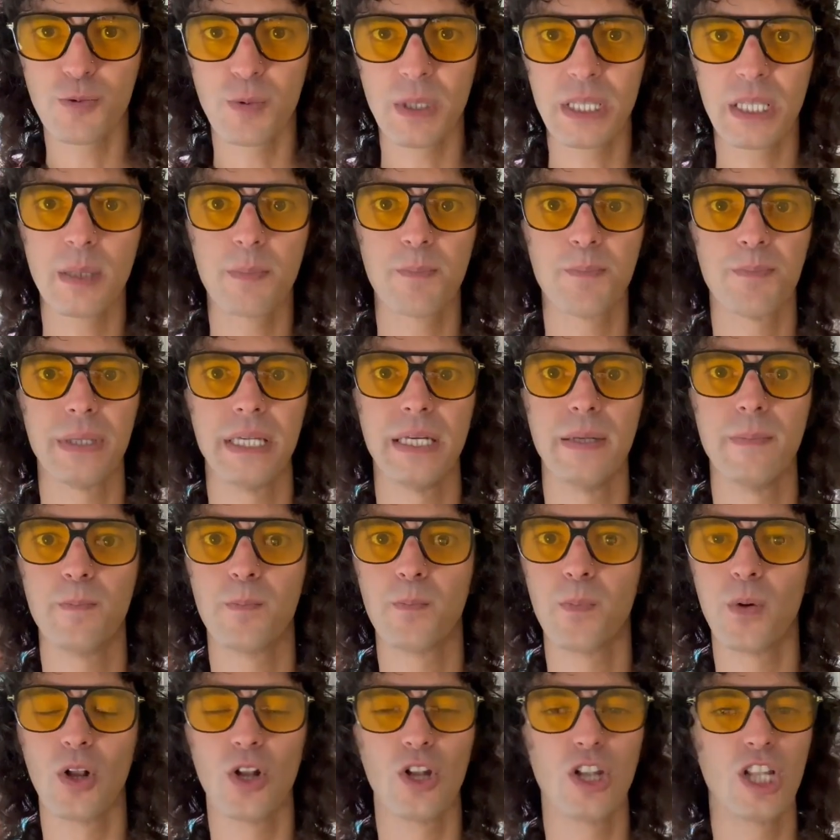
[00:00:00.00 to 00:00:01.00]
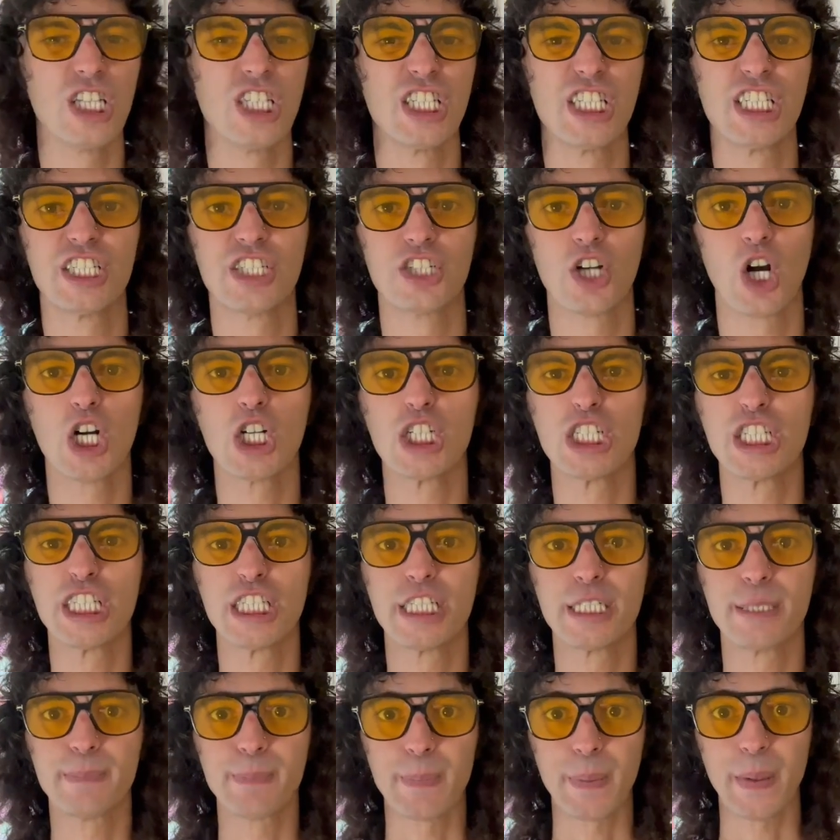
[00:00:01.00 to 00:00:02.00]
with the people. Start
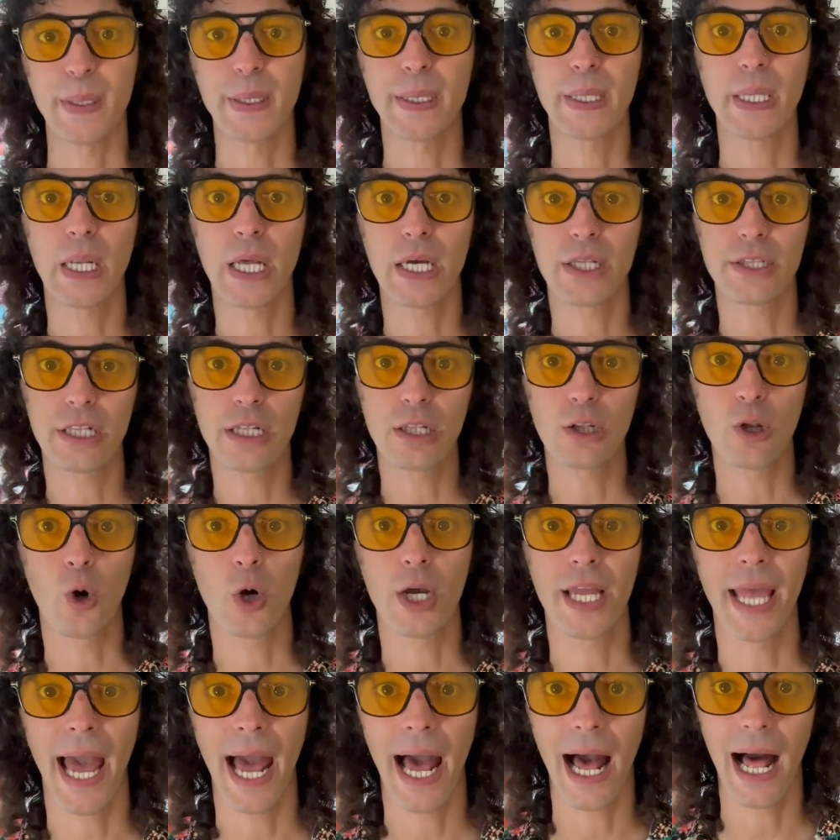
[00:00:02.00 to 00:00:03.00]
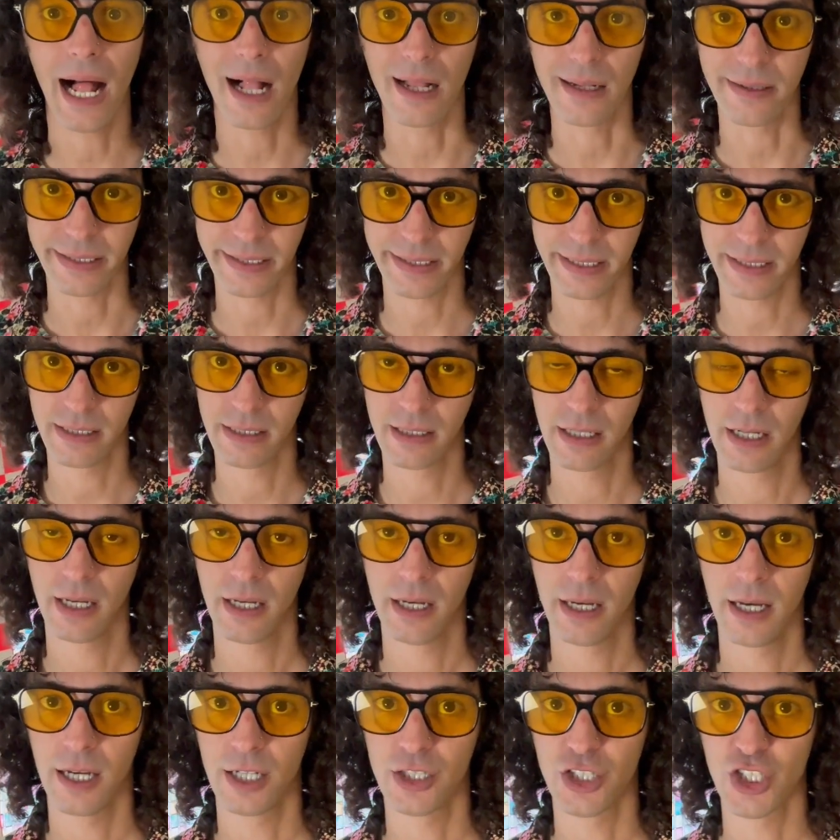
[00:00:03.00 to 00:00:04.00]
speaking like the locals.
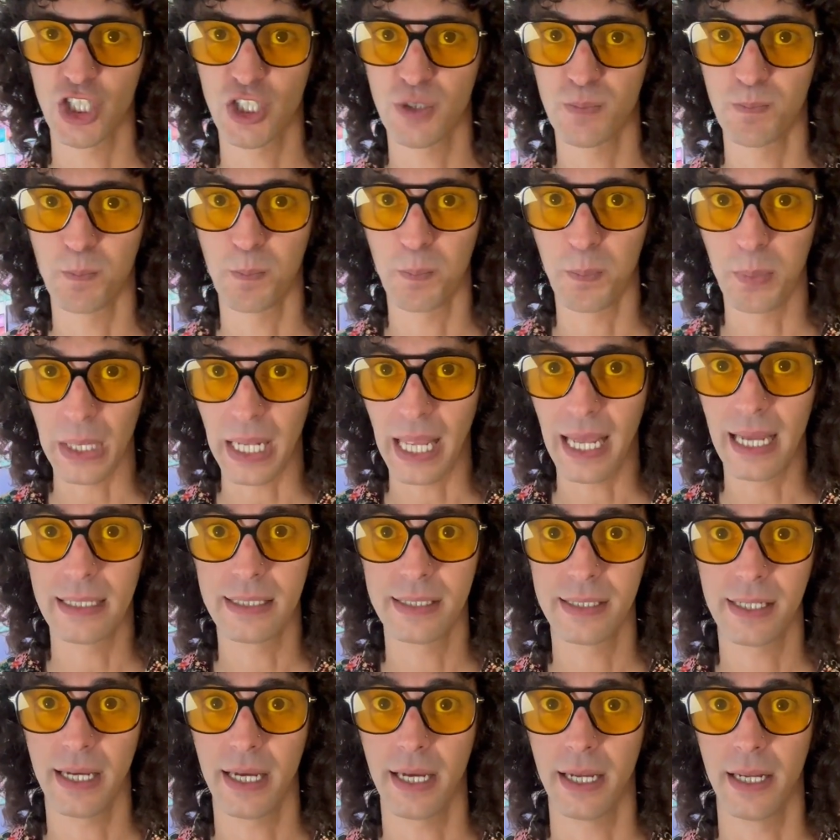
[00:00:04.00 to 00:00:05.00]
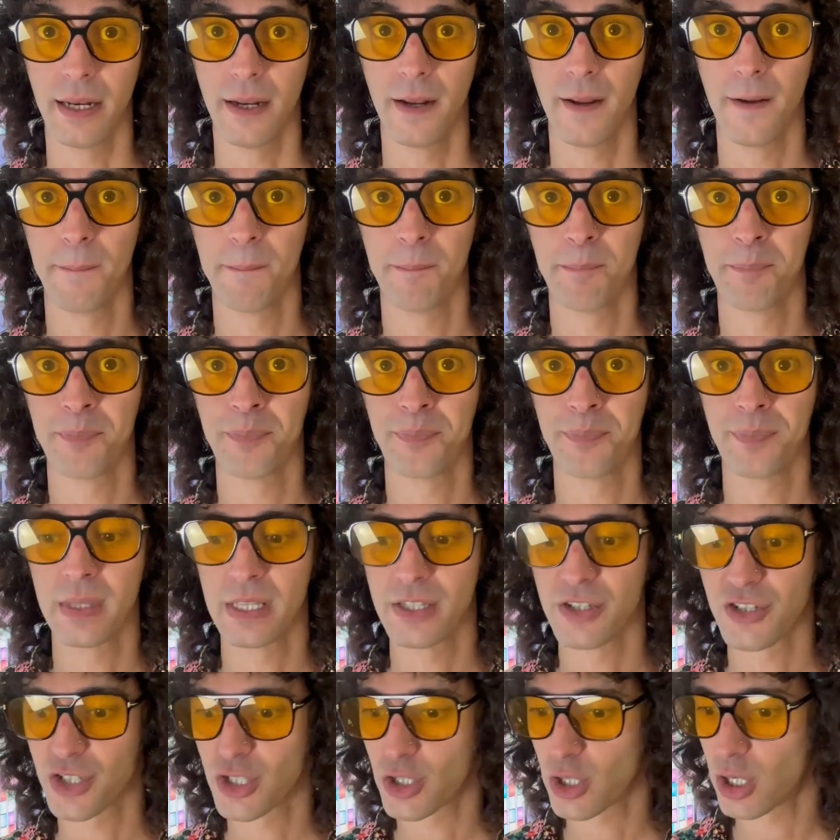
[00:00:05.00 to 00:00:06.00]
Just blend in.
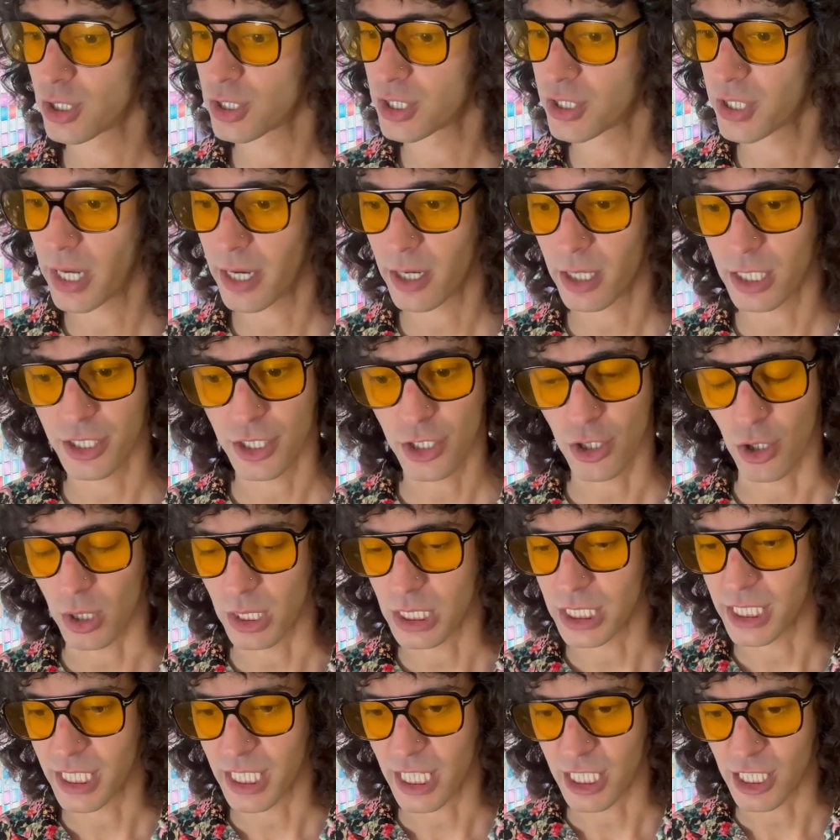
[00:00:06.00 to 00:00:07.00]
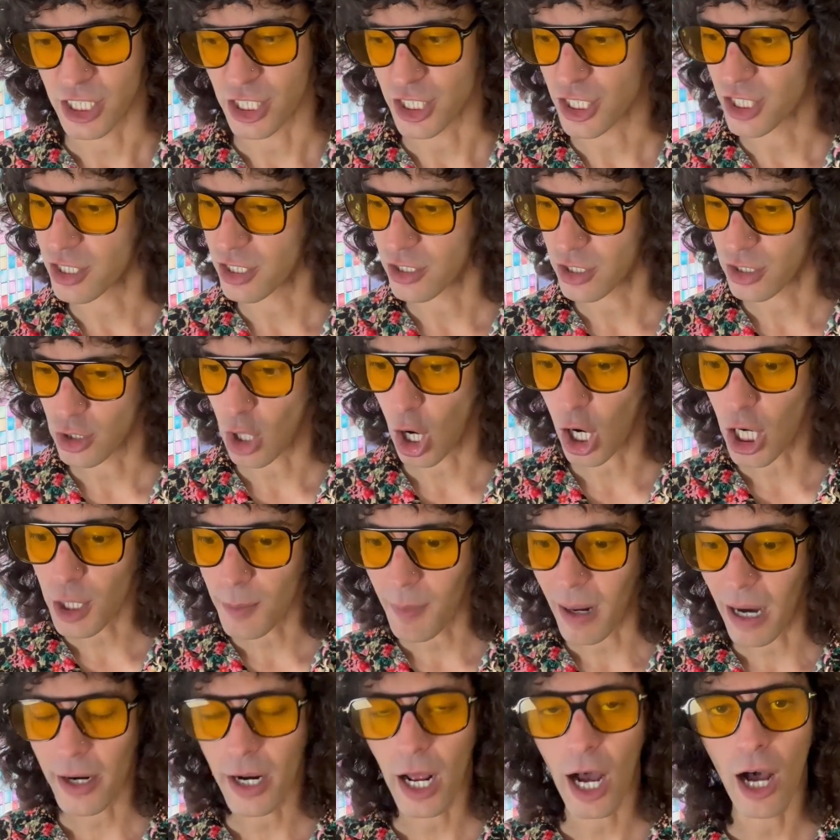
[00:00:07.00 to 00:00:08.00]
Start, to, you know, talk
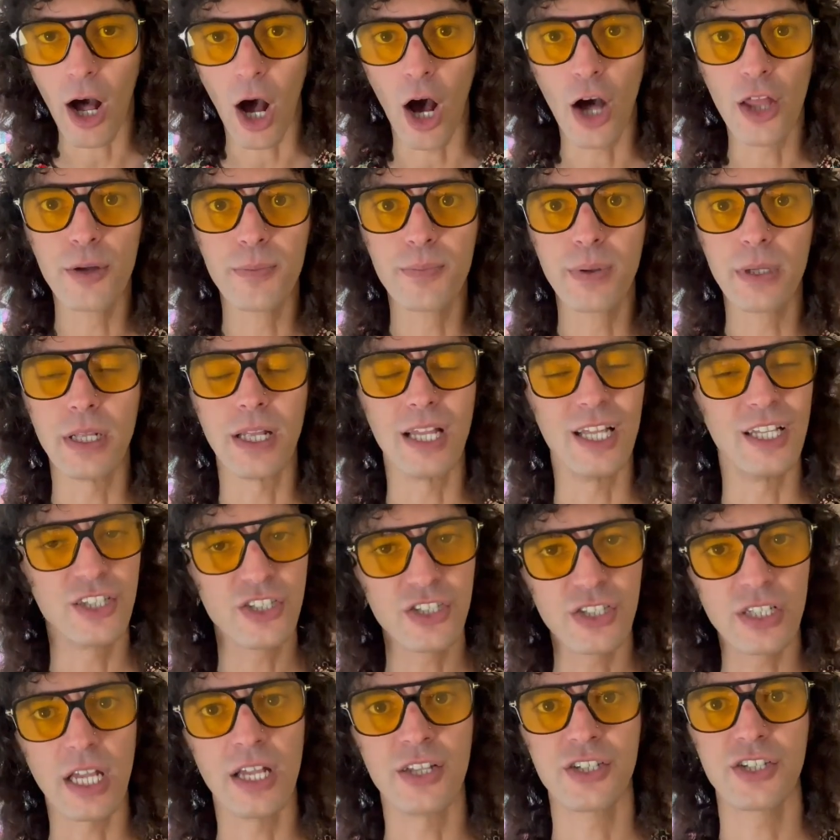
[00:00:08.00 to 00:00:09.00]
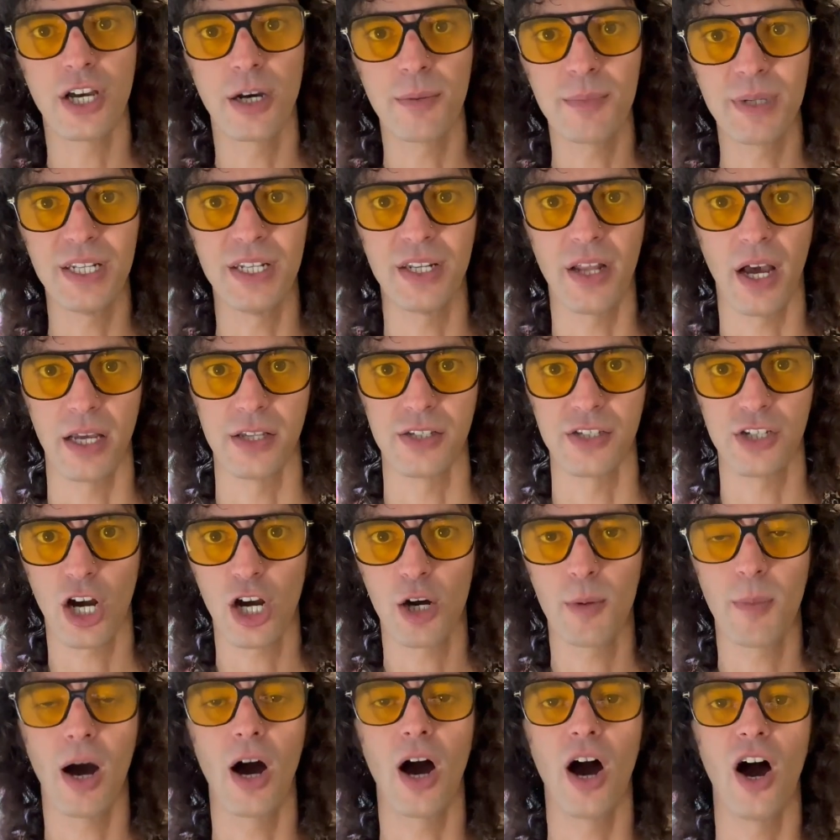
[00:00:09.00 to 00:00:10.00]
about how other people, it's, it's going to be nice. Talk
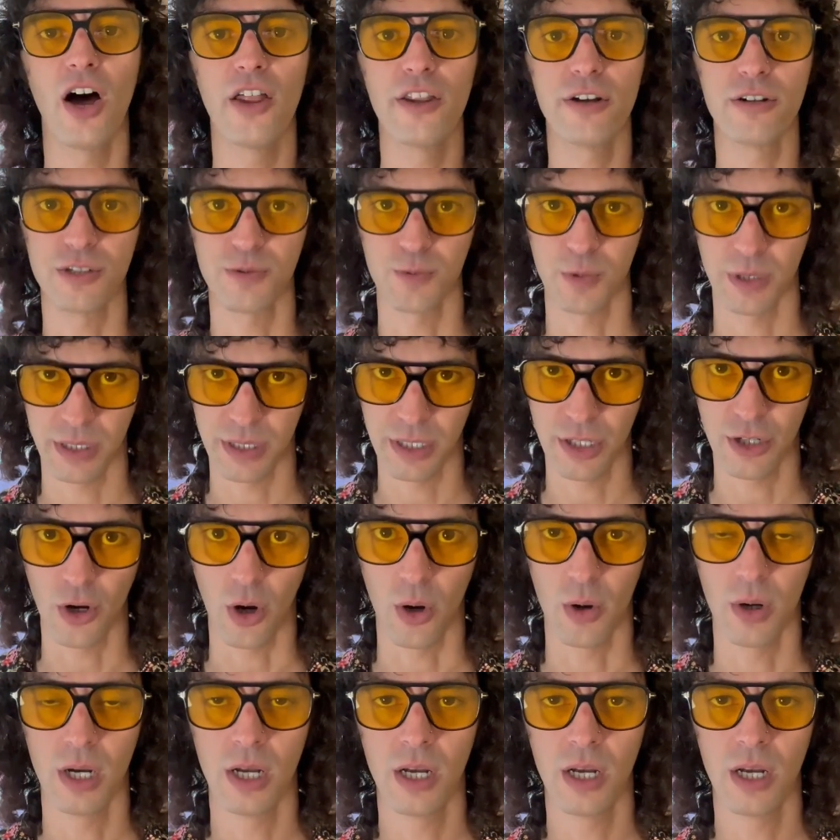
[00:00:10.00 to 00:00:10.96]
about others with, you know,